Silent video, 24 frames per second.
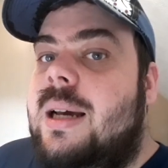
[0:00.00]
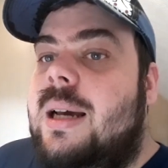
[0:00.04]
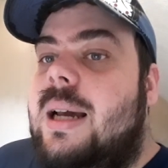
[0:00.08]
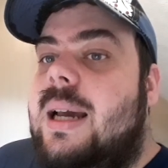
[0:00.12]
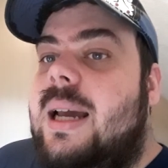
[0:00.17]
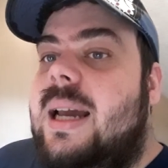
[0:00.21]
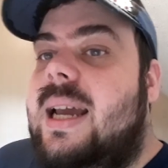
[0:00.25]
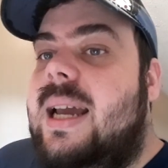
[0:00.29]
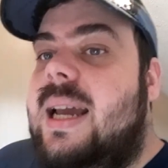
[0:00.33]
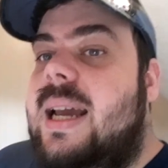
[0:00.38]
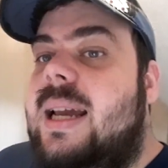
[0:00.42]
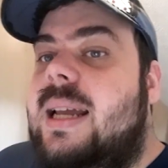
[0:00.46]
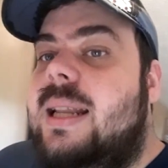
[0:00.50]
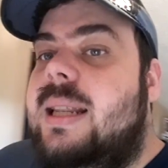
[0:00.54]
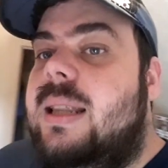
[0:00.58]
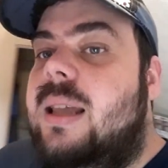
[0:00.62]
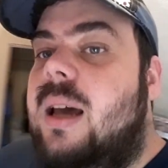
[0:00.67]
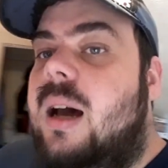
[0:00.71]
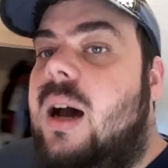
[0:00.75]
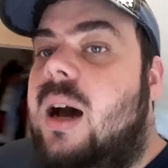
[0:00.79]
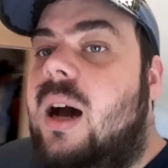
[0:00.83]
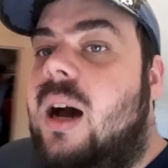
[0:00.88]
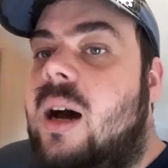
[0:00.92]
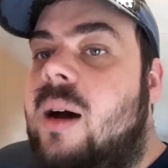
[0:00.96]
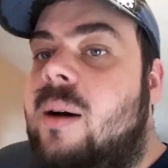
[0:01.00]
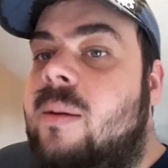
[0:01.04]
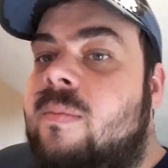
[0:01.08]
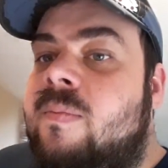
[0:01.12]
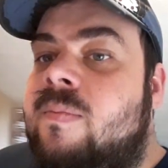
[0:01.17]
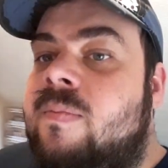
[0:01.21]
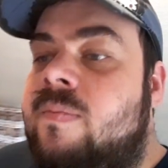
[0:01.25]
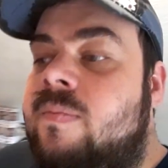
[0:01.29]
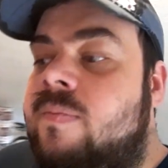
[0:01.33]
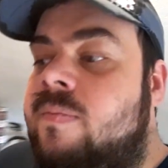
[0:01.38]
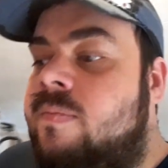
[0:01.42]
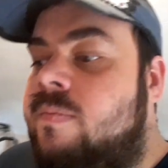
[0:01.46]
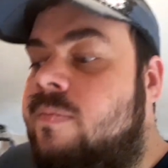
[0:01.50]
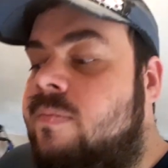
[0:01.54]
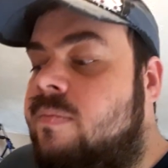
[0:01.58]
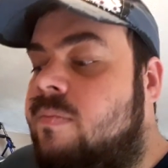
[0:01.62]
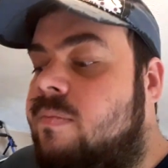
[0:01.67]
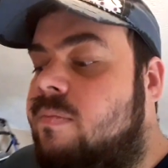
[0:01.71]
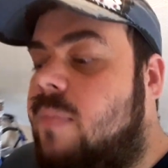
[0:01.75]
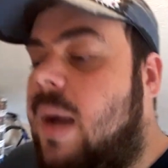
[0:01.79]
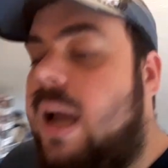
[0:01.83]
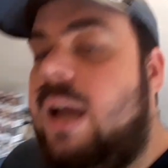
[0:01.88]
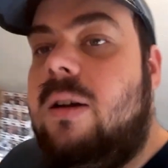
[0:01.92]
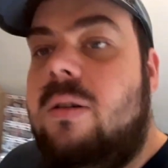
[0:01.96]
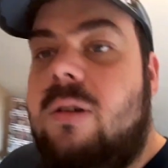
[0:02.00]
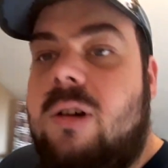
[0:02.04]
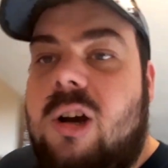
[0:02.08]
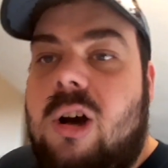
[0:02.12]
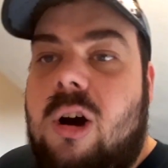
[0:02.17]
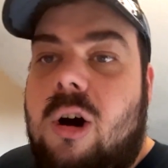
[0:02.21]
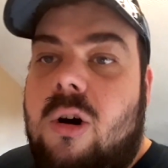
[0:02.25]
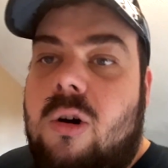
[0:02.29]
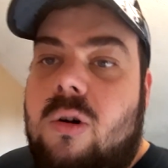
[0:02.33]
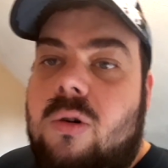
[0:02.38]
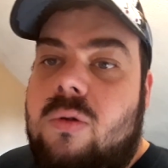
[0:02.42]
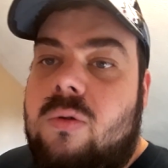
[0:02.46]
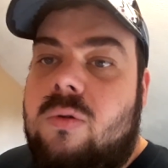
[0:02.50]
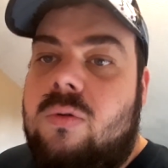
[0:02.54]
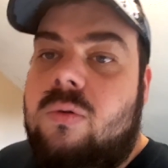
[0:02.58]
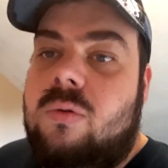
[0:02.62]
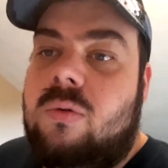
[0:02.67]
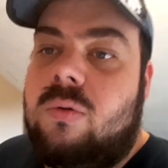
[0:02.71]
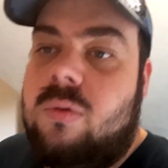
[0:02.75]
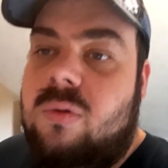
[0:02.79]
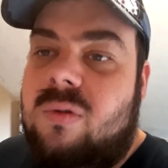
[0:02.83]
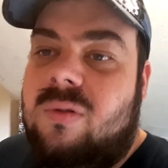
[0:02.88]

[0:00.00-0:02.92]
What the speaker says: and Michael Cole